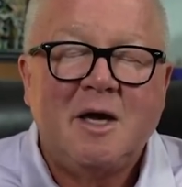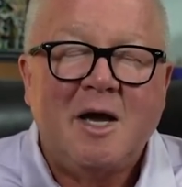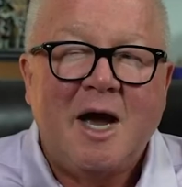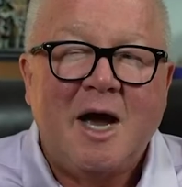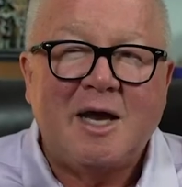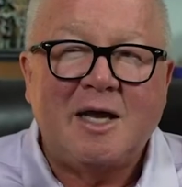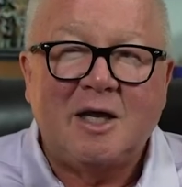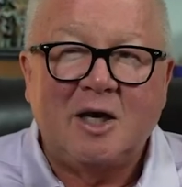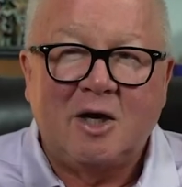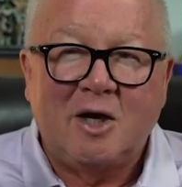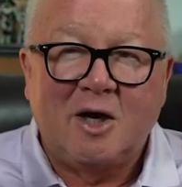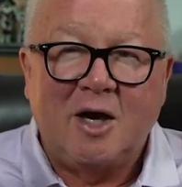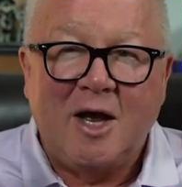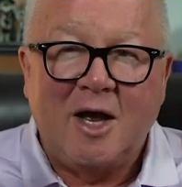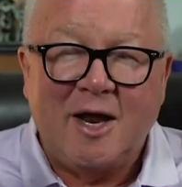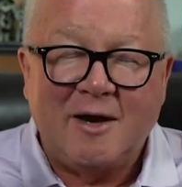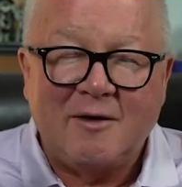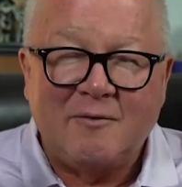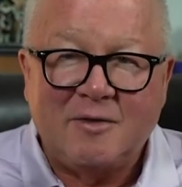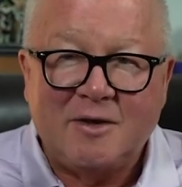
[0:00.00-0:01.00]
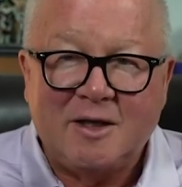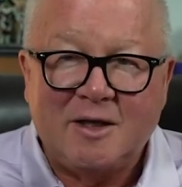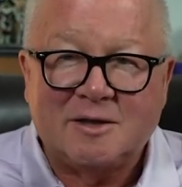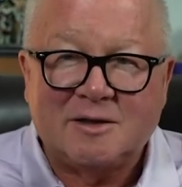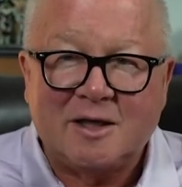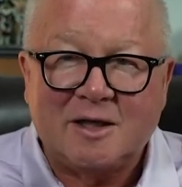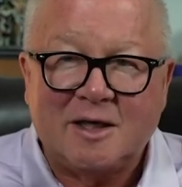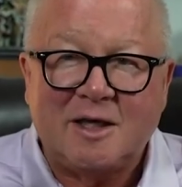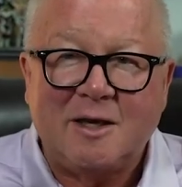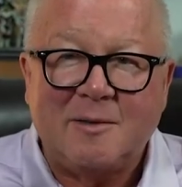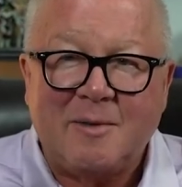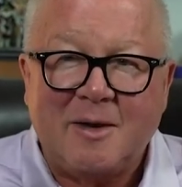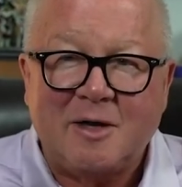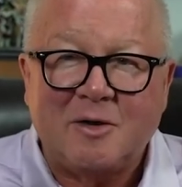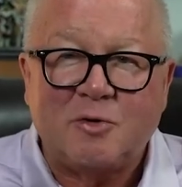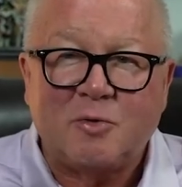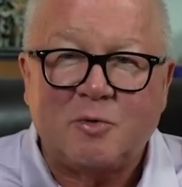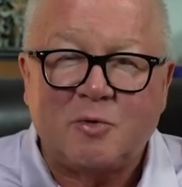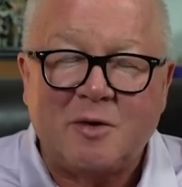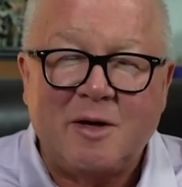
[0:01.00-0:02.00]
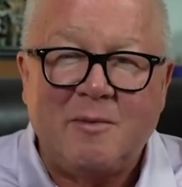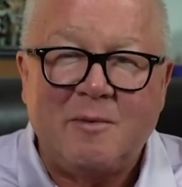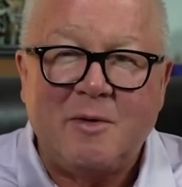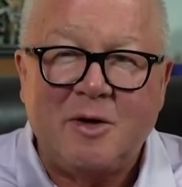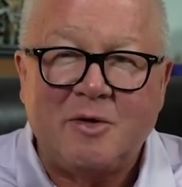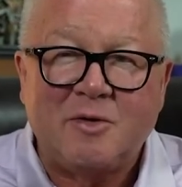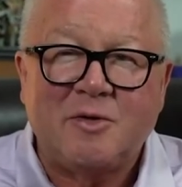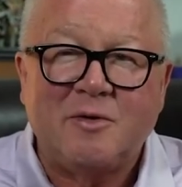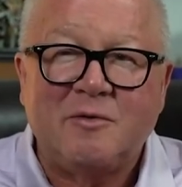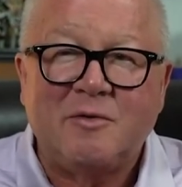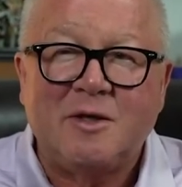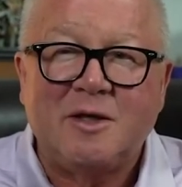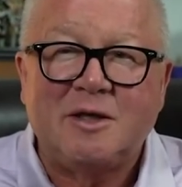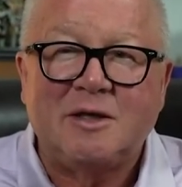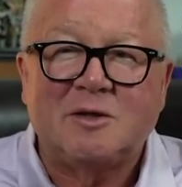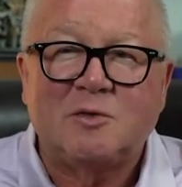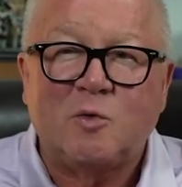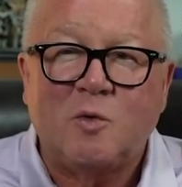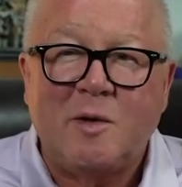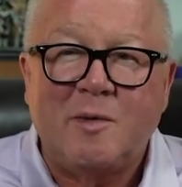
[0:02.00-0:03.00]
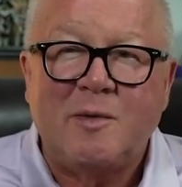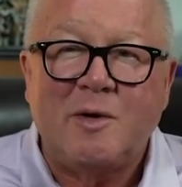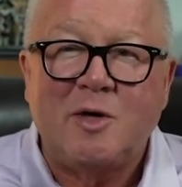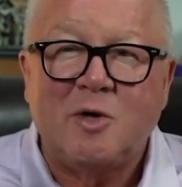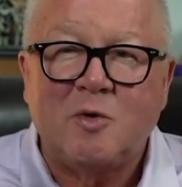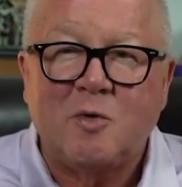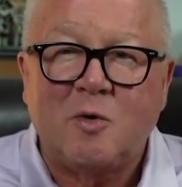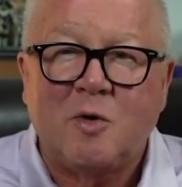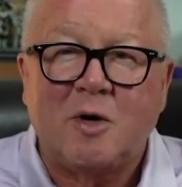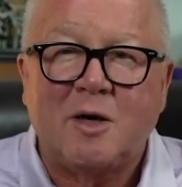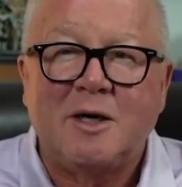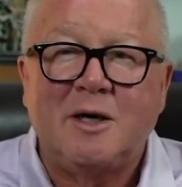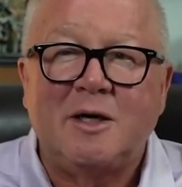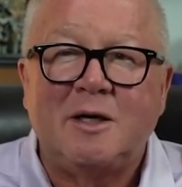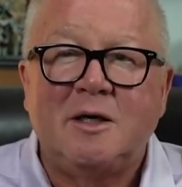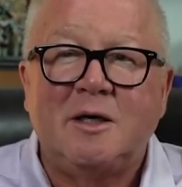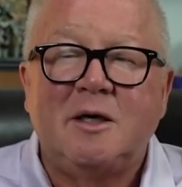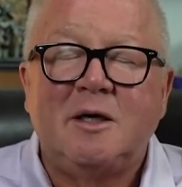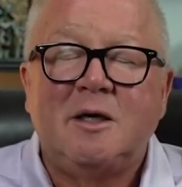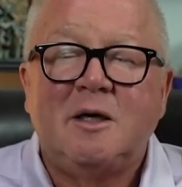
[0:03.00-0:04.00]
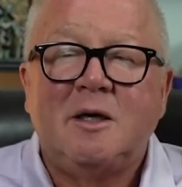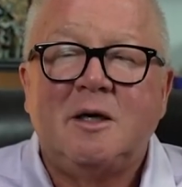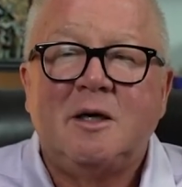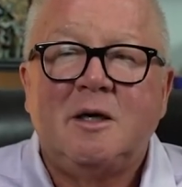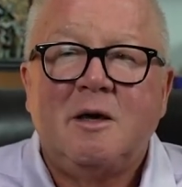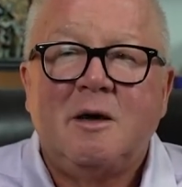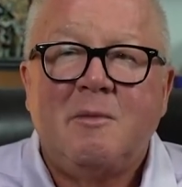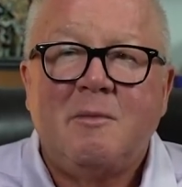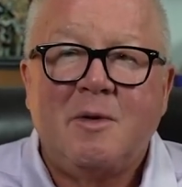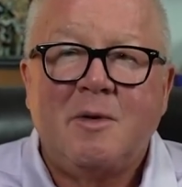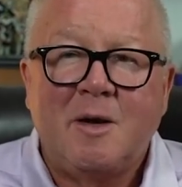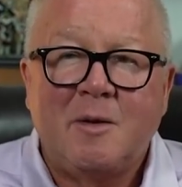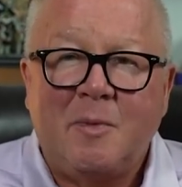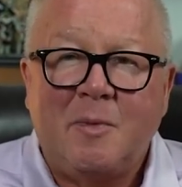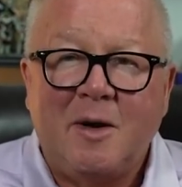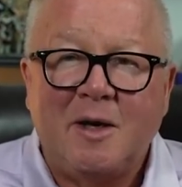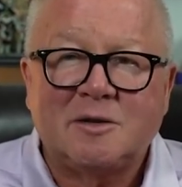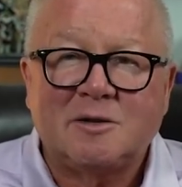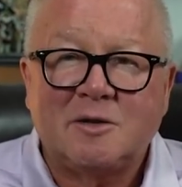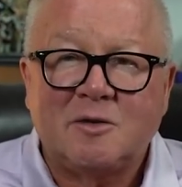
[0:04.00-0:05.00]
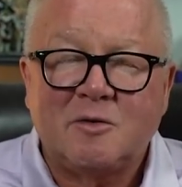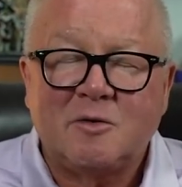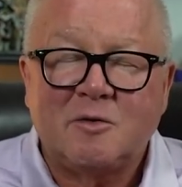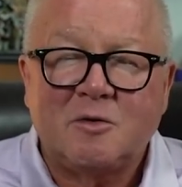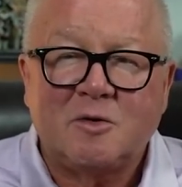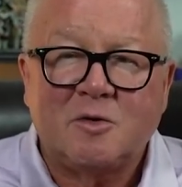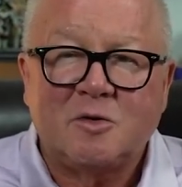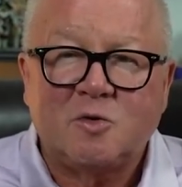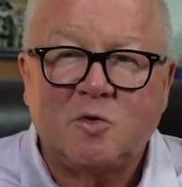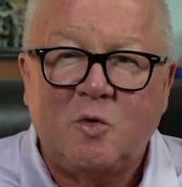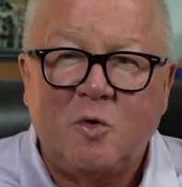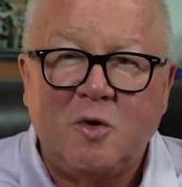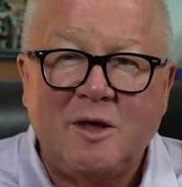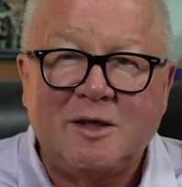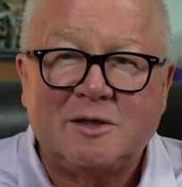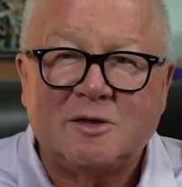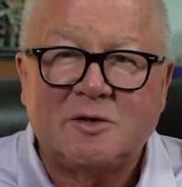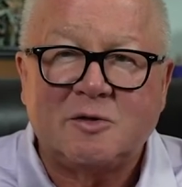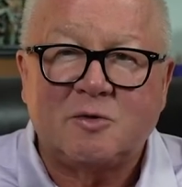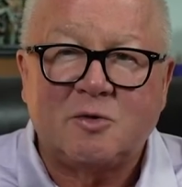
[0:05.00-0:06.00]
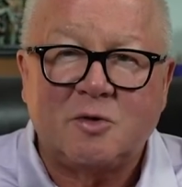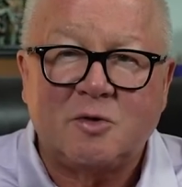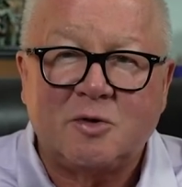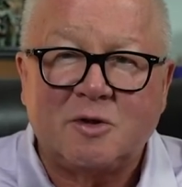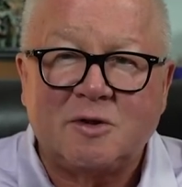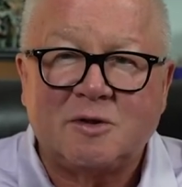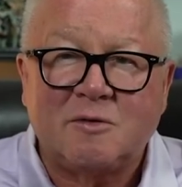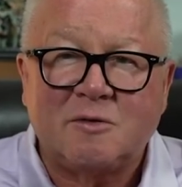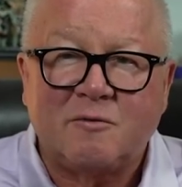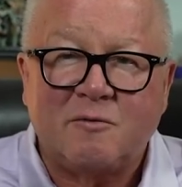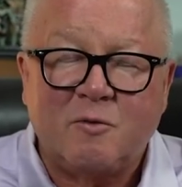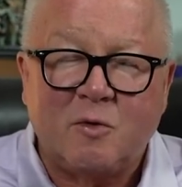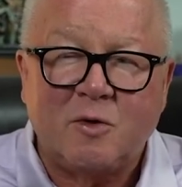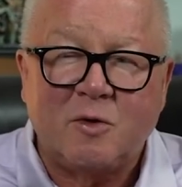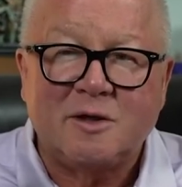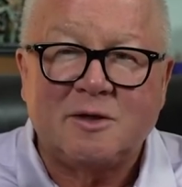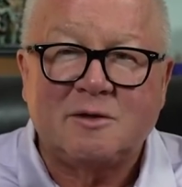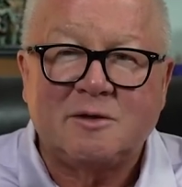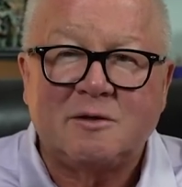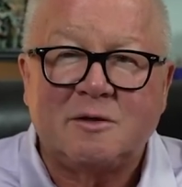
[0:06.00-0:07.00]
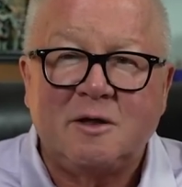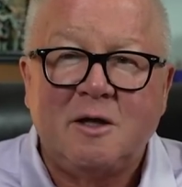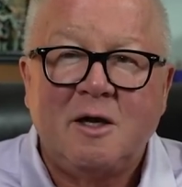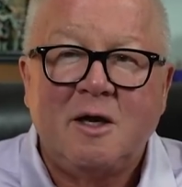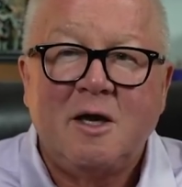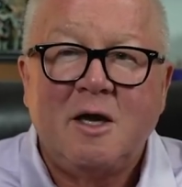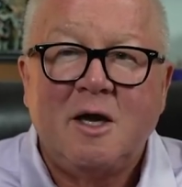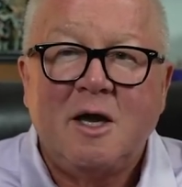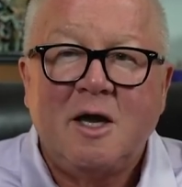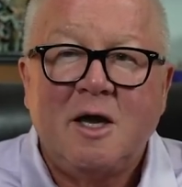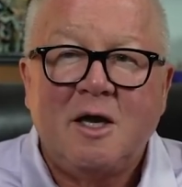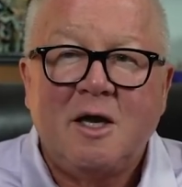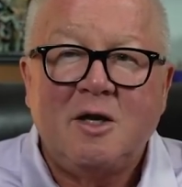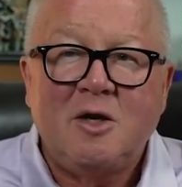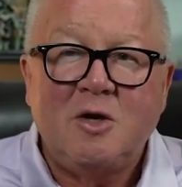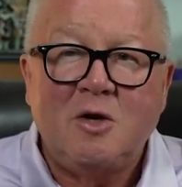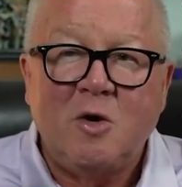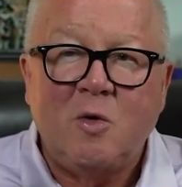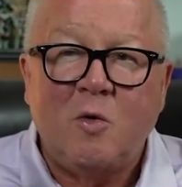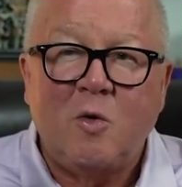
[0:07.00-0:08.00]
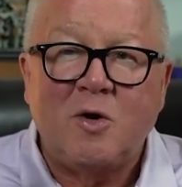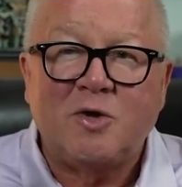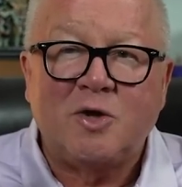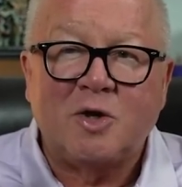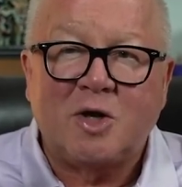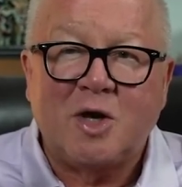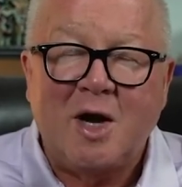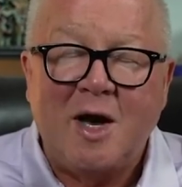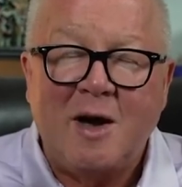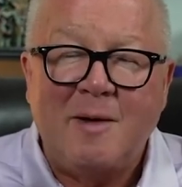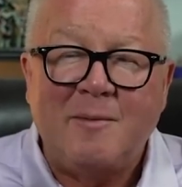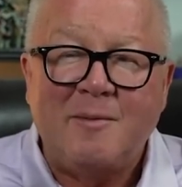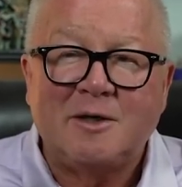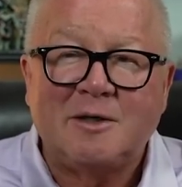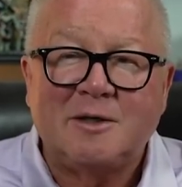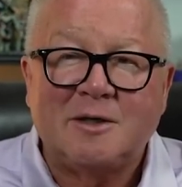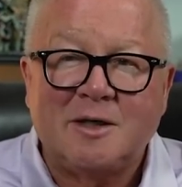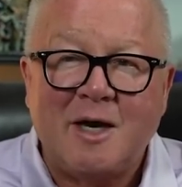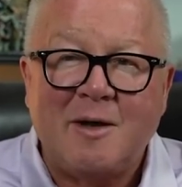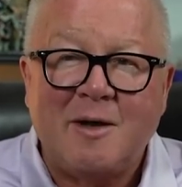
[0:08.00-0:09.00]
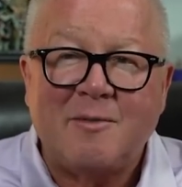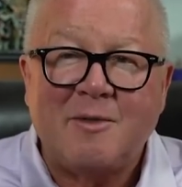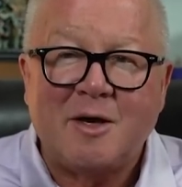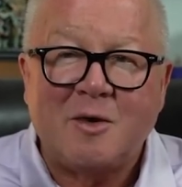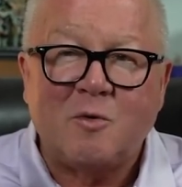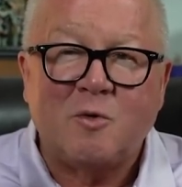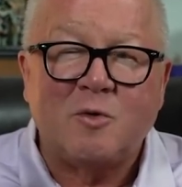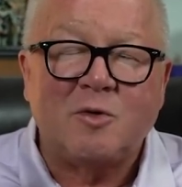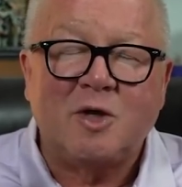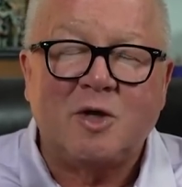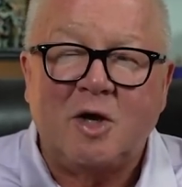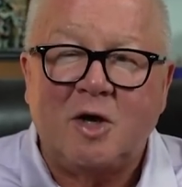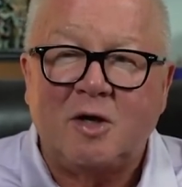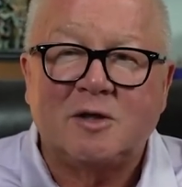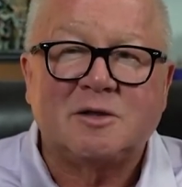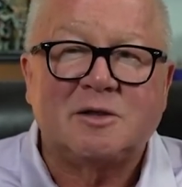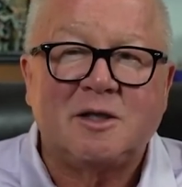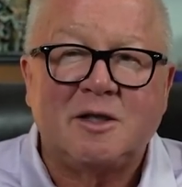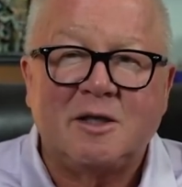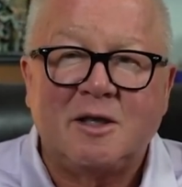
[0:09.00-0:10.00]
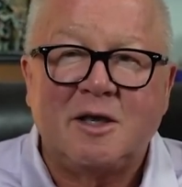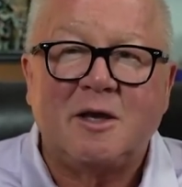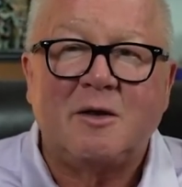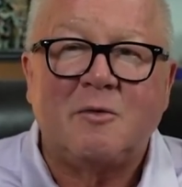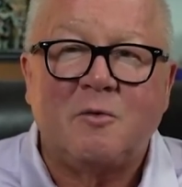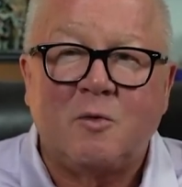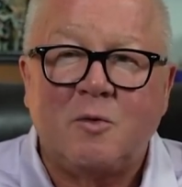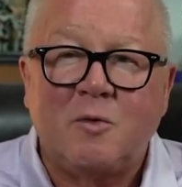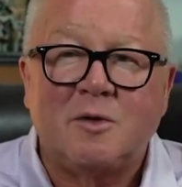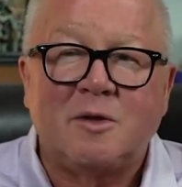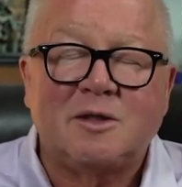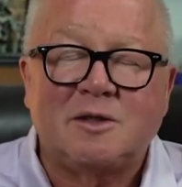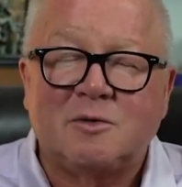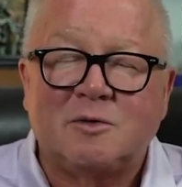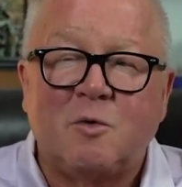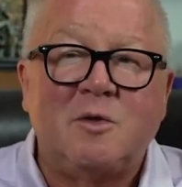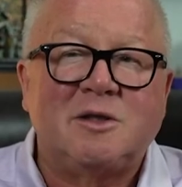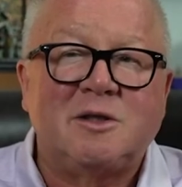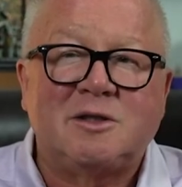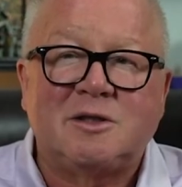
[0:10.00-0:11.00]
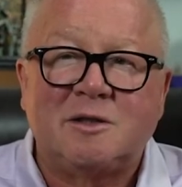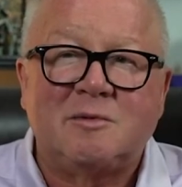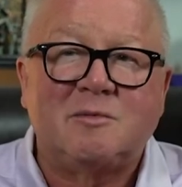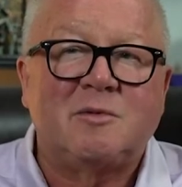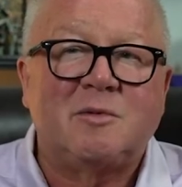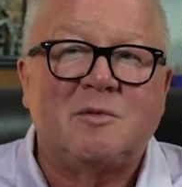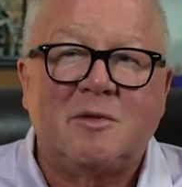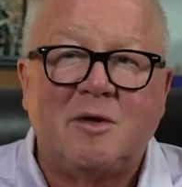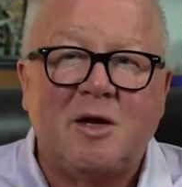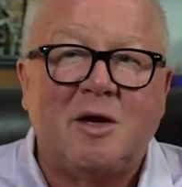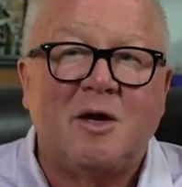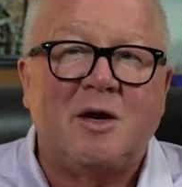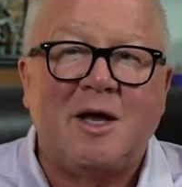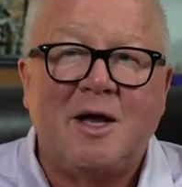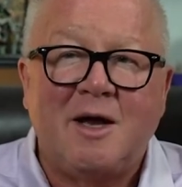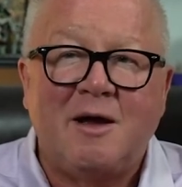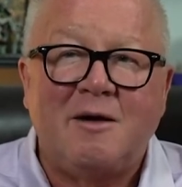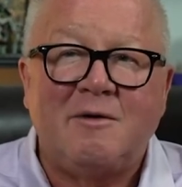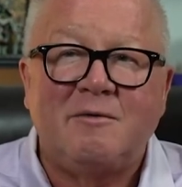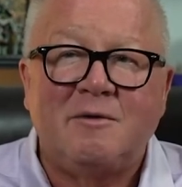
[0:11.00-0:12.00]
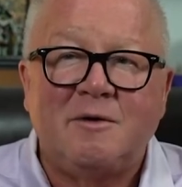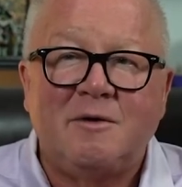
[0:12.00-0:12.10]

I get a lot of these. I get about 3 a month of these women who are in menopause and they're in their 20s or 30s or 40s. You know what the common denominator, what they all say, what this one symptom they all have?